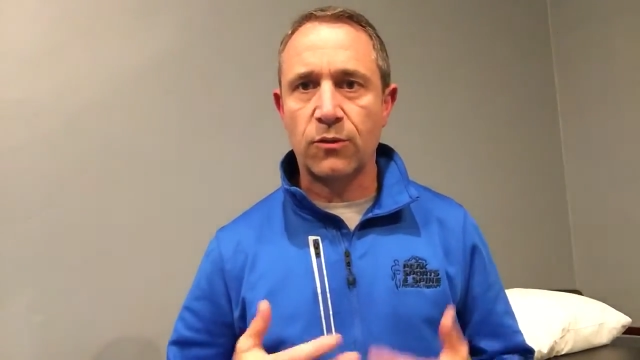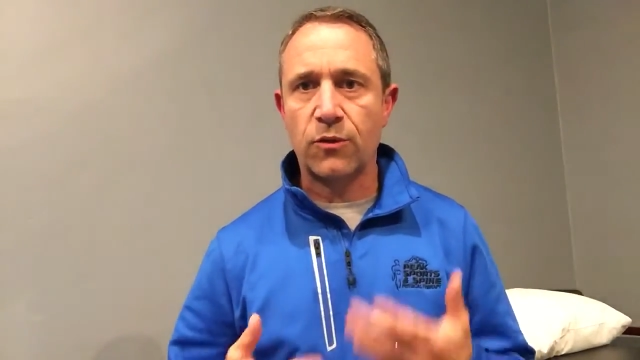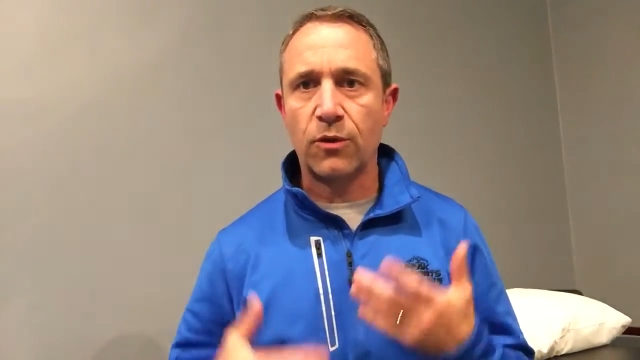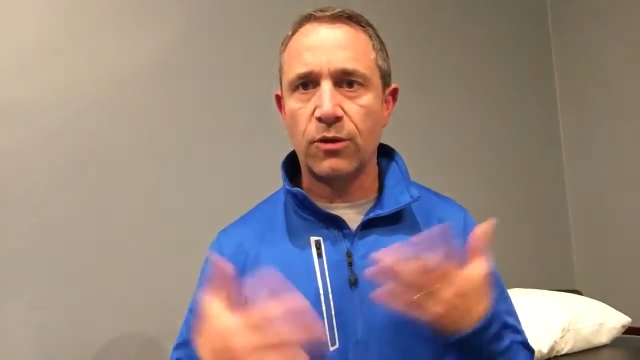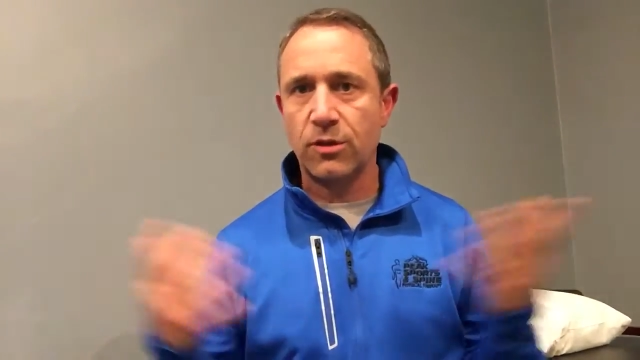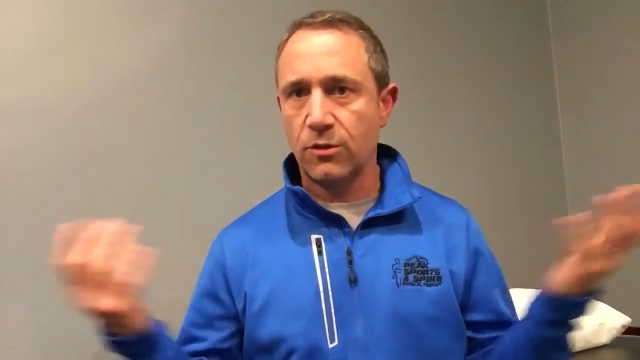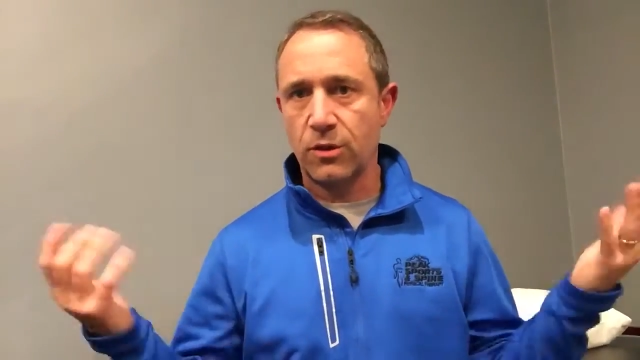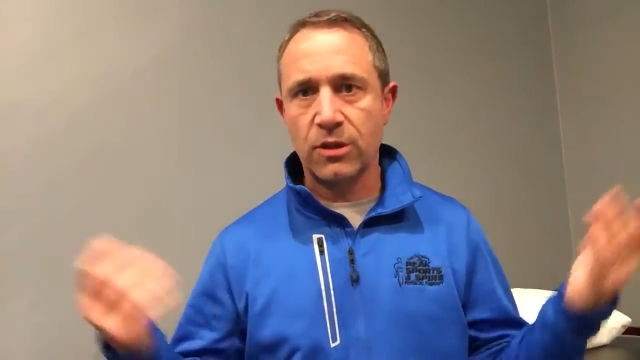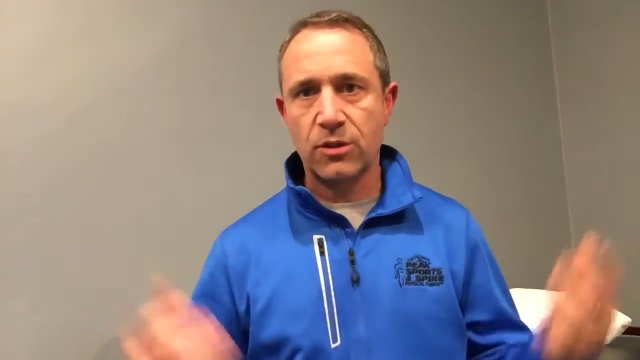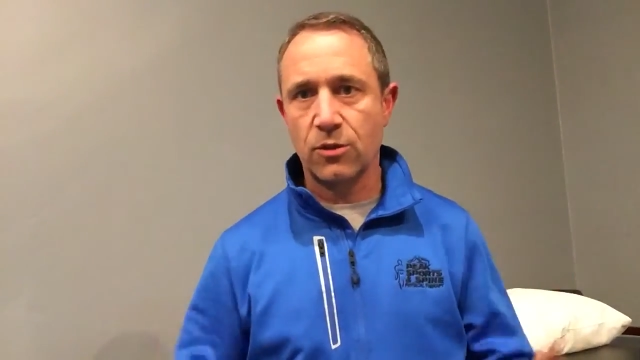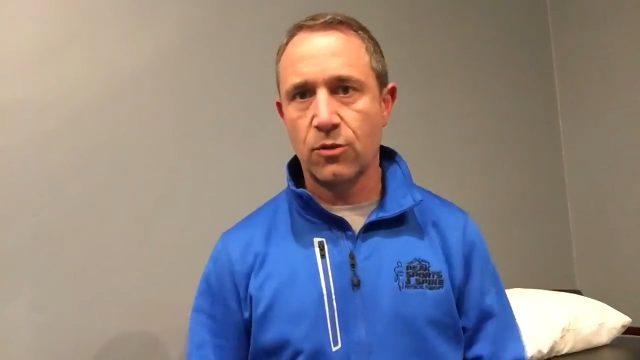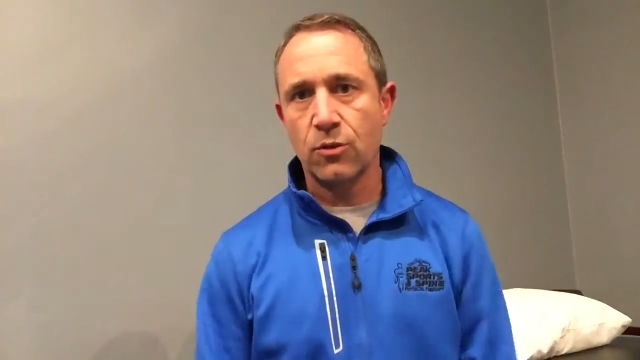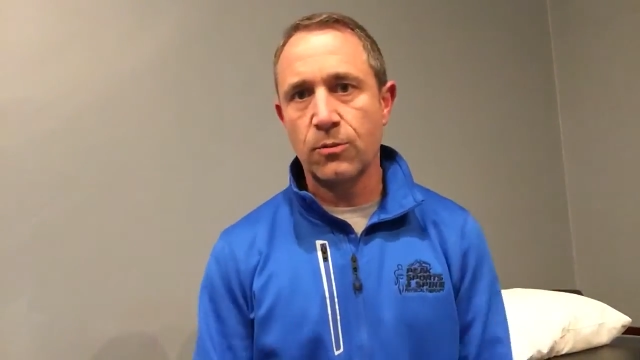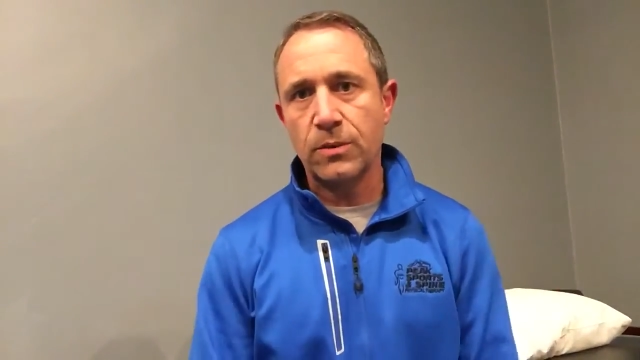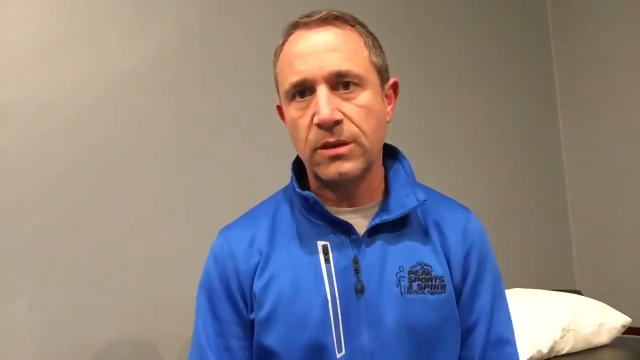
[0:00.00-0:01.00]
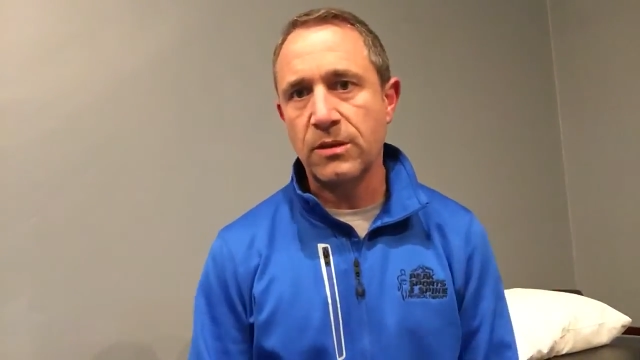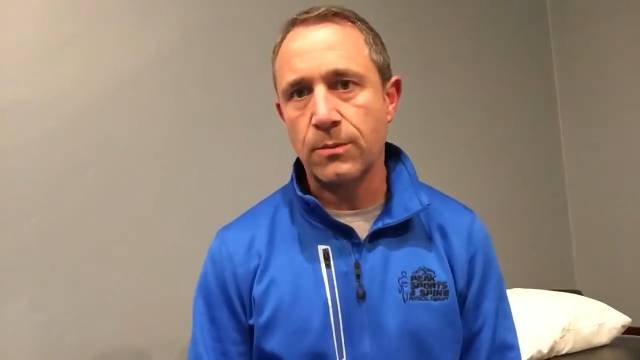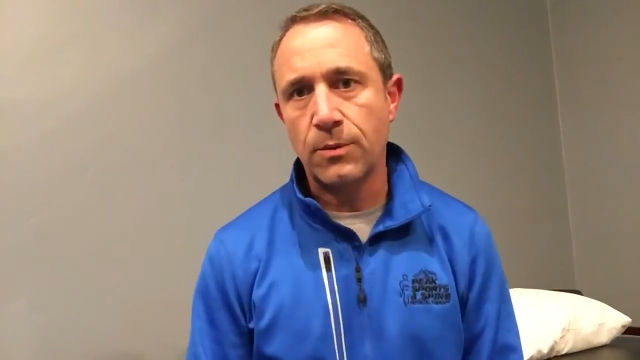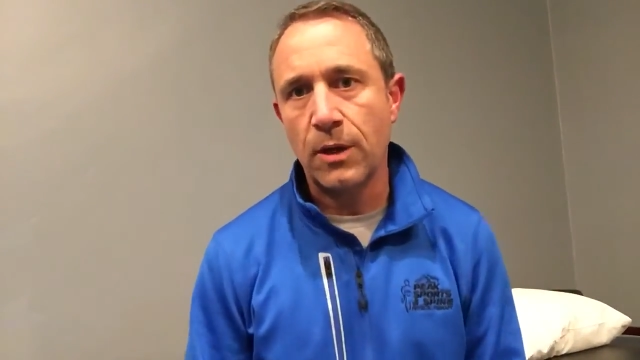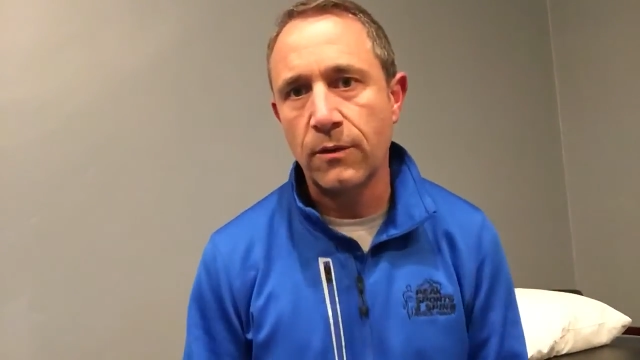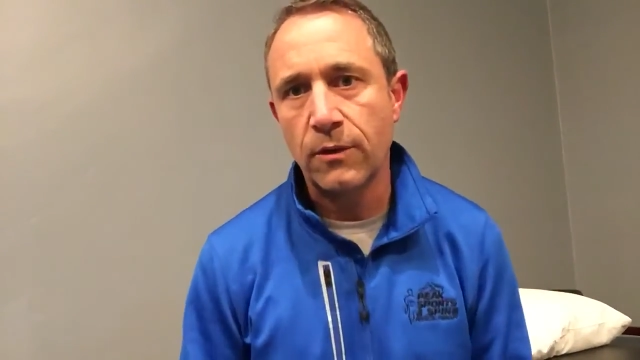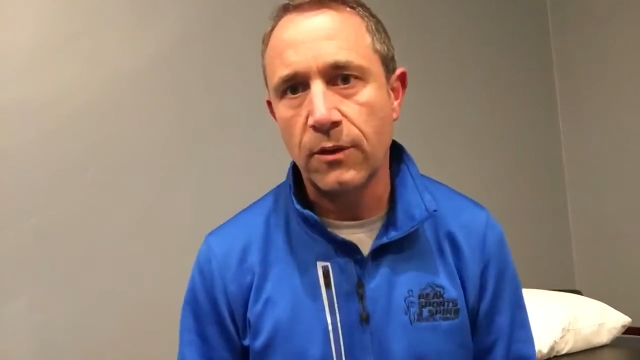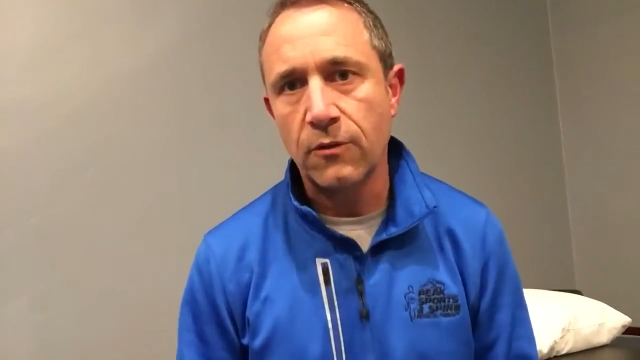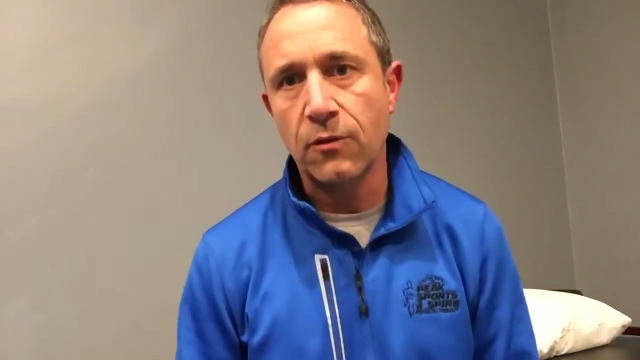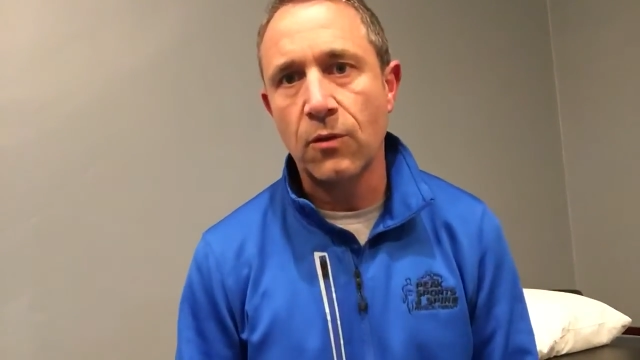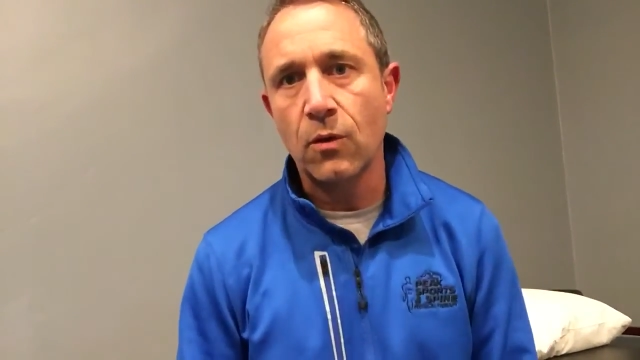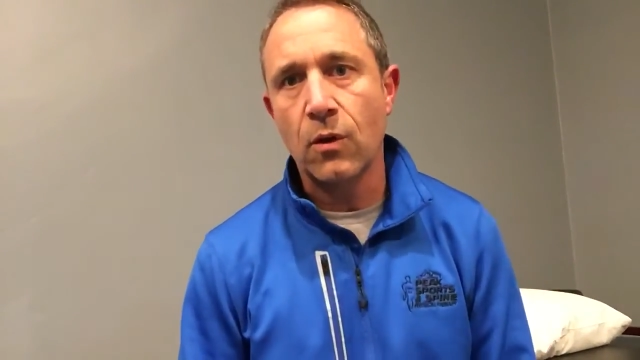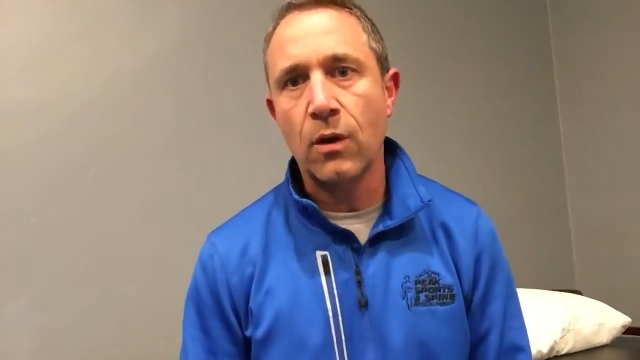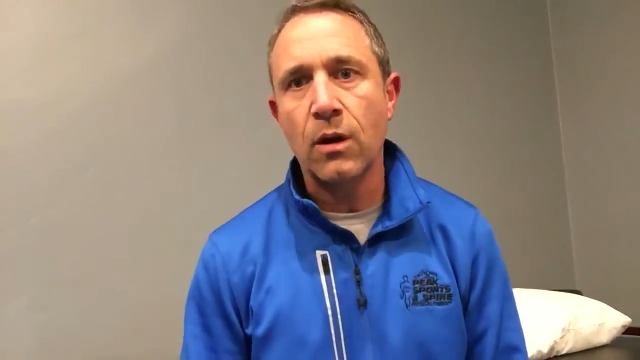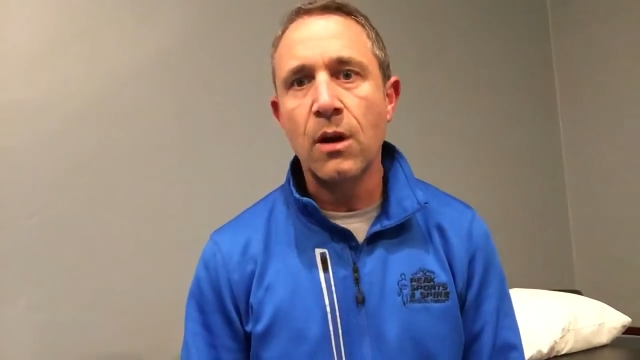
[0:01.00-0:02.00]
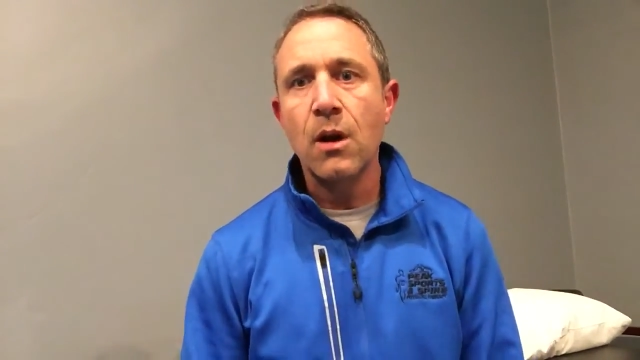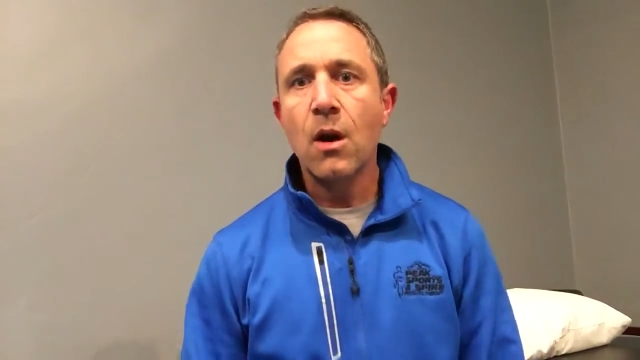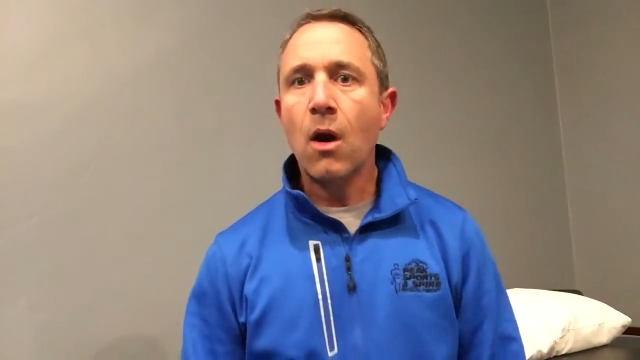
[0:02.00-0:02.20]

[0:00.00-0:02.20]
referred to as a group as the pelvic floor,